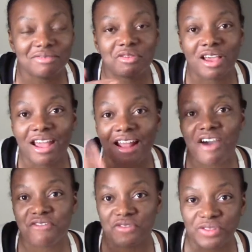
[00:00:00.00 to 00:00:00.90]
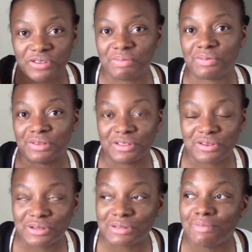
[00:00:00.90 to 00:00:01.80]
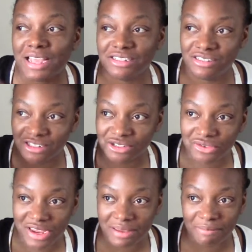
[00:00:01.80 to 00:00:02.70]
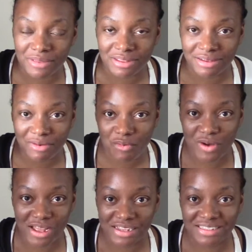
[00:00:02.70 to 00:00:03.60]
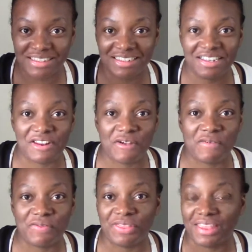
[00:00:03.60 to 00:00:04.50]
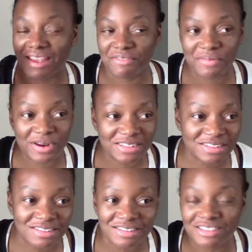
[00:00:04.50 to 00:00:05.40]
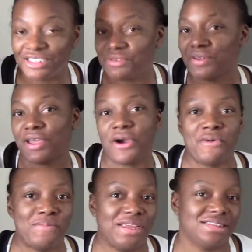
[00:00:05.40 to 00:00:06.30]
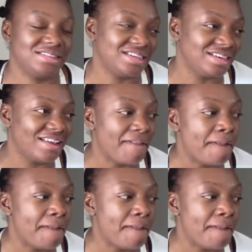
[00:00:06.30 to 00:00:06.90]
kind of out for those mainstream ones, you know, everybody's doing Copics and